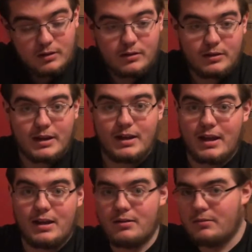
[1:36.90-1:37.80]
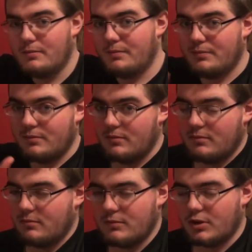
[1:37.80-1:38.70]
all that, and
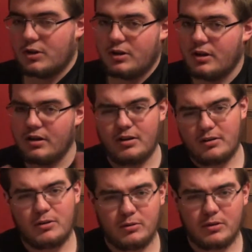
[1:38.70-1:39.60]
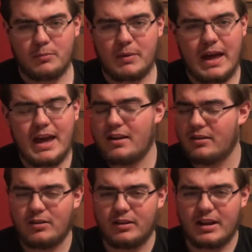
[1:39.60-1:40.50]
the good or do something bad
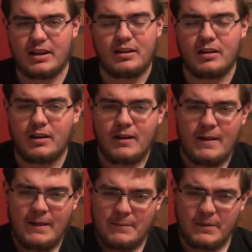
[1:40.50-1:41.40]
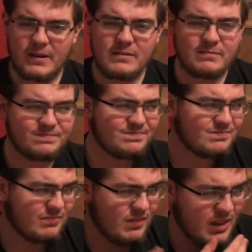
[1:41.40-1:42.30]
and all that. But
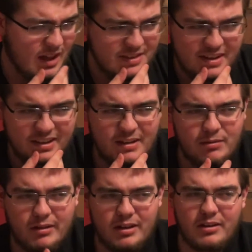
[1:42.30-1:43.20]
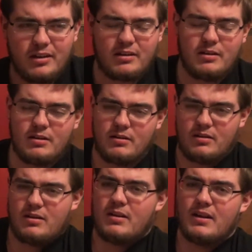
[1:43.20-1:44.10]
I think they're really good.
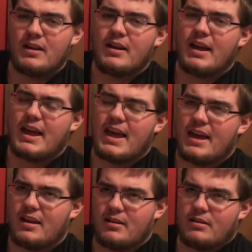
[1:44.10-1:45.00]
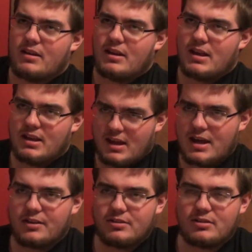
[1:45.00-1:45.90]
And
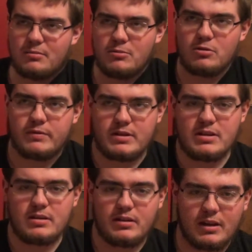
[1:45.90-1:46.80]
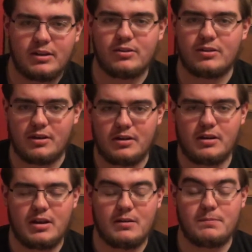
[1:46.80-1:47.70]
yes, the movie is
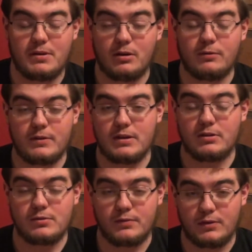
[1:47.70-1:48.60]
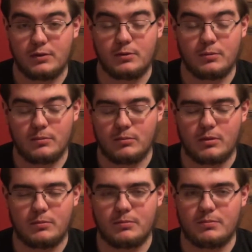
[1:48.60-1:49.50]
done in POV view. Well,